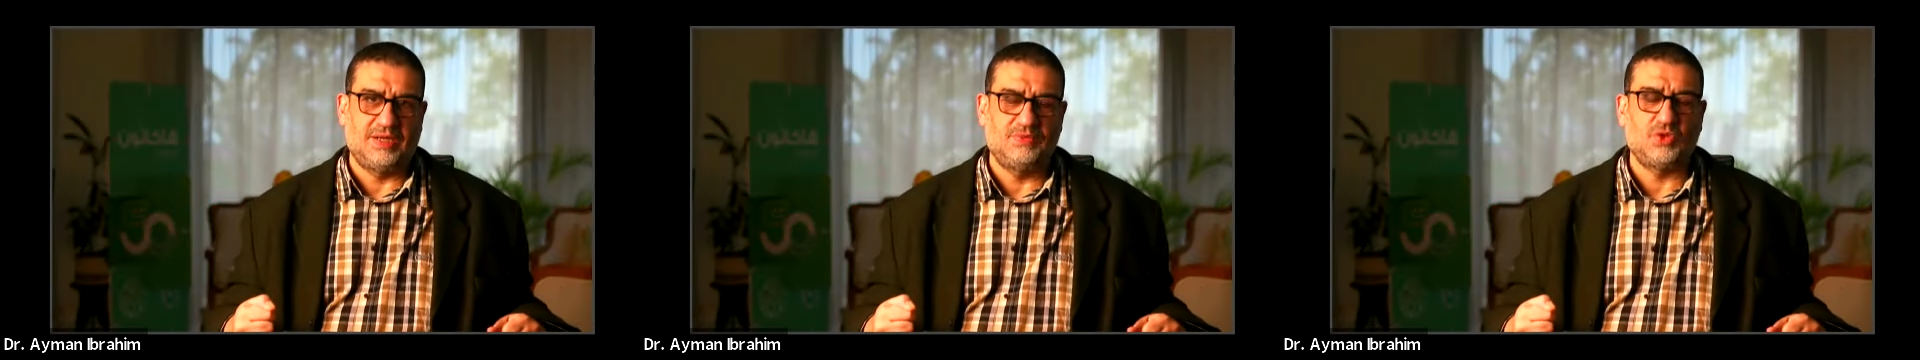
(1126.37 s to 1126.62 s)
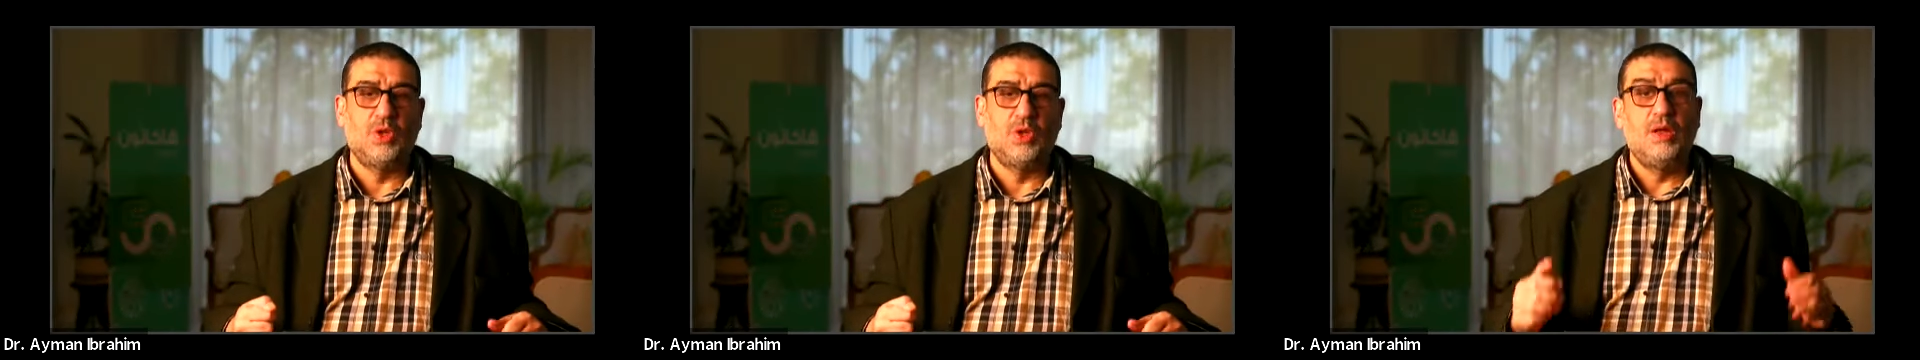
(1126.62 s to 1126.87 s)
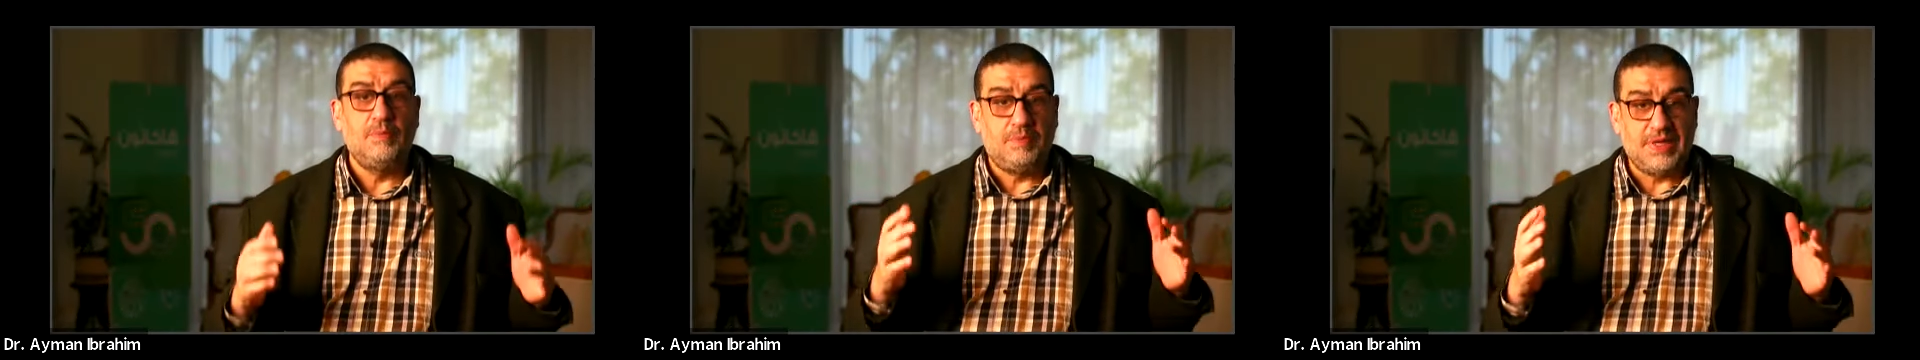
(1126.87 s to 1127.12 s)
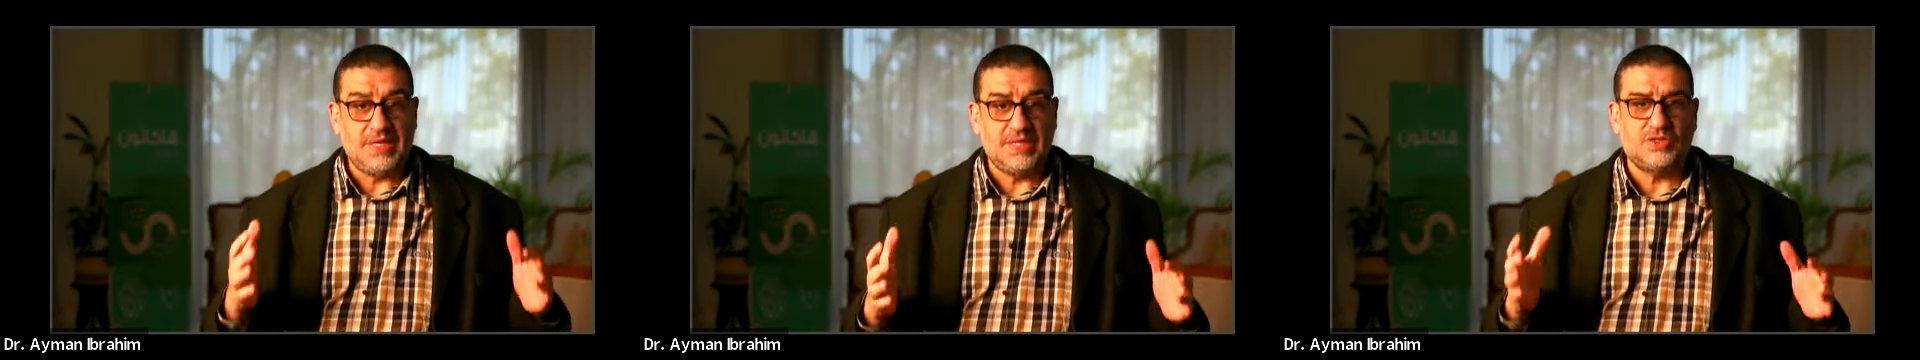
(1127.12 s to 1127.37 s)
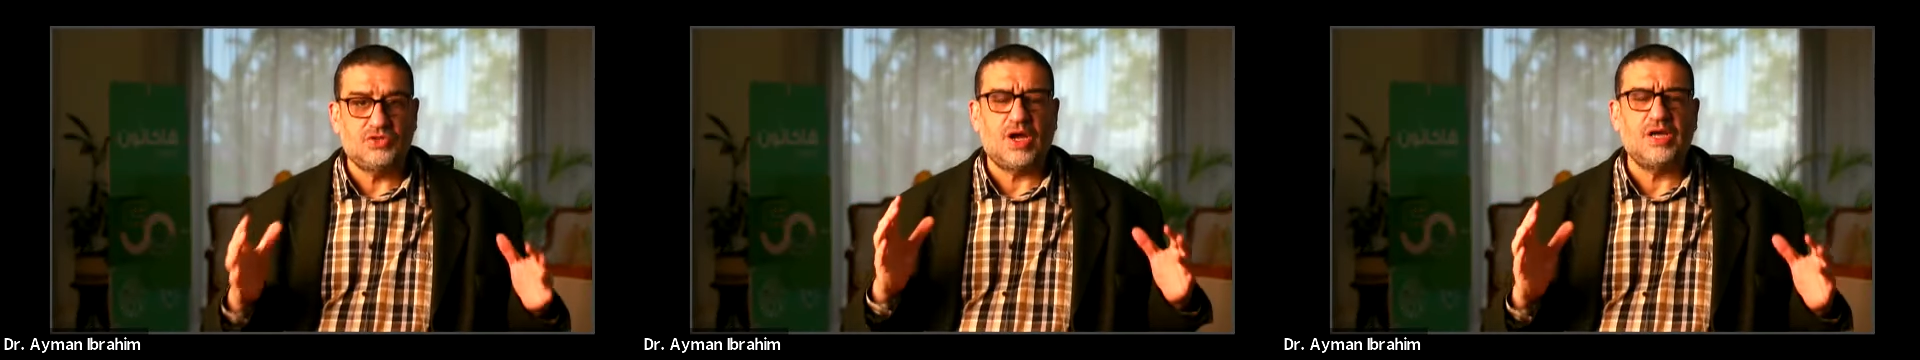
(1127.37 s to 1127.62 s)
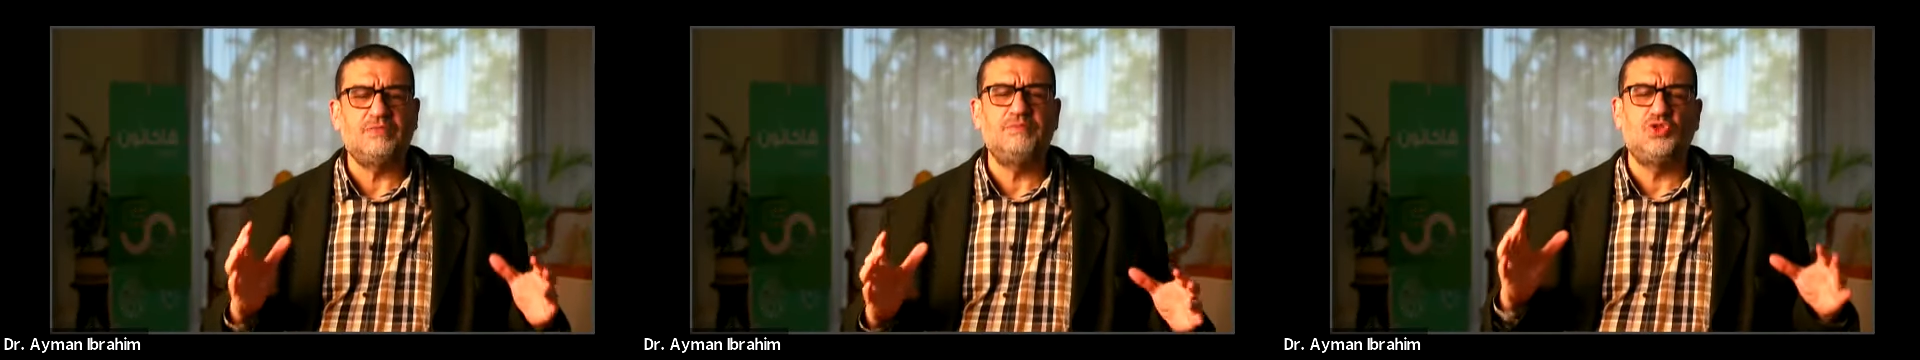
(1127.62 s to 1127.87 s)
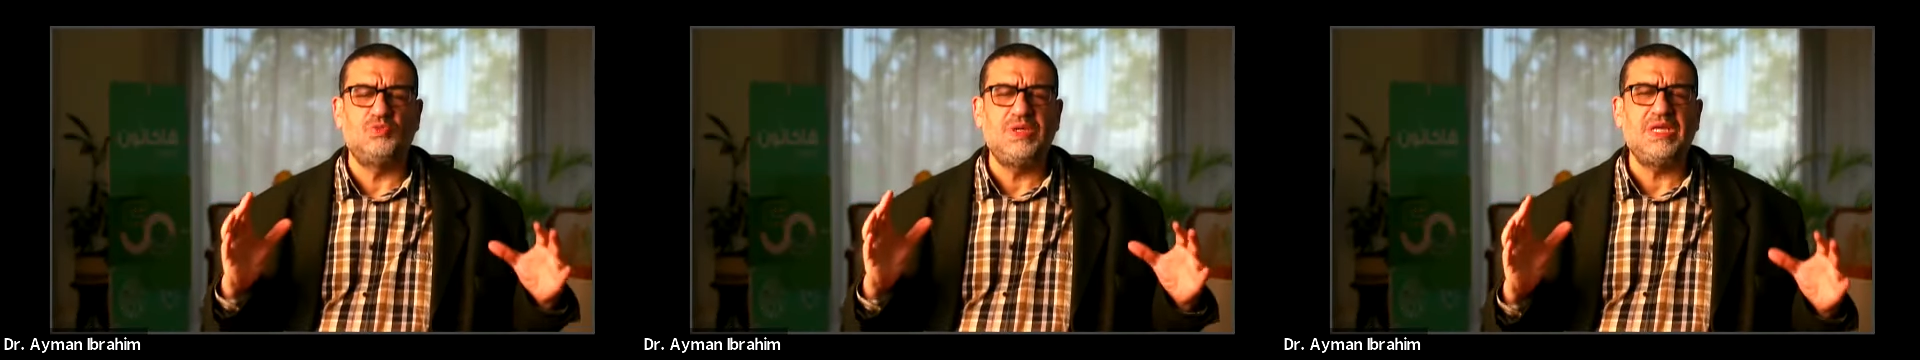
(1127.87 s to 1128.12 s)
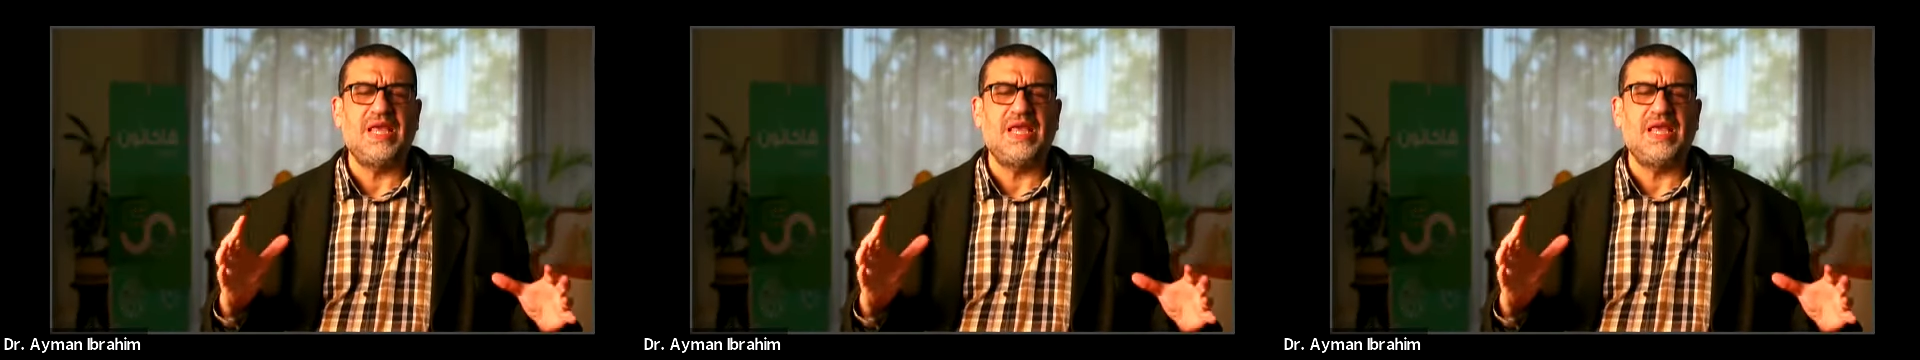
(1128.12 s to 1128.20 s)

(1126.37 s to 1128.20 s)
So please try to be